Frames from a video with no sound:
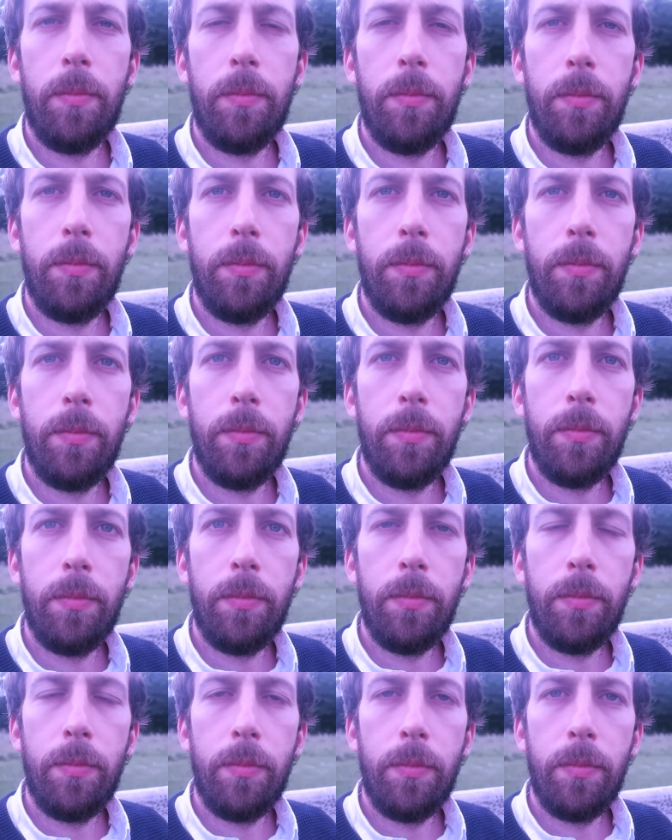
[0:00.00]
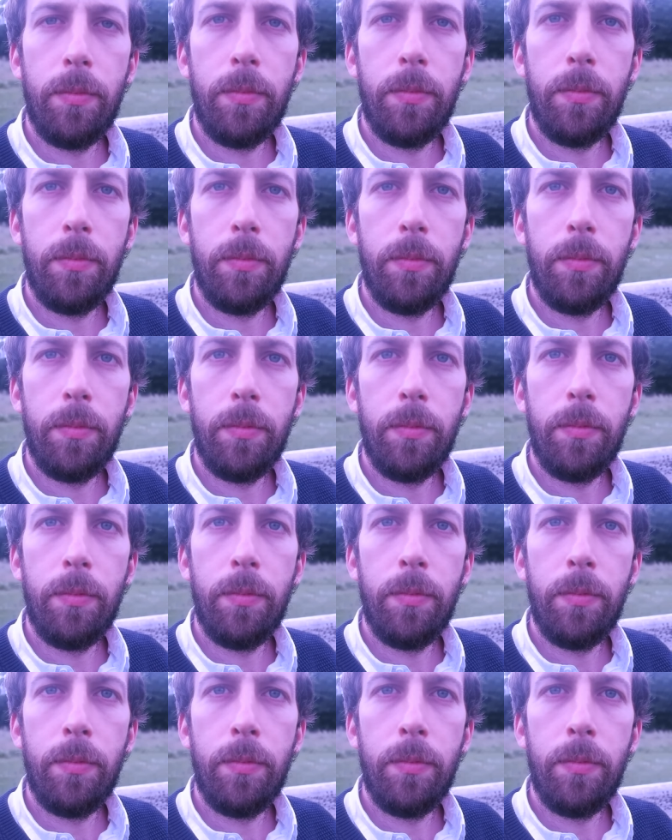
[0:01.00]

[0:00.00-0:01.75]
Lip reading: Nobody speaks.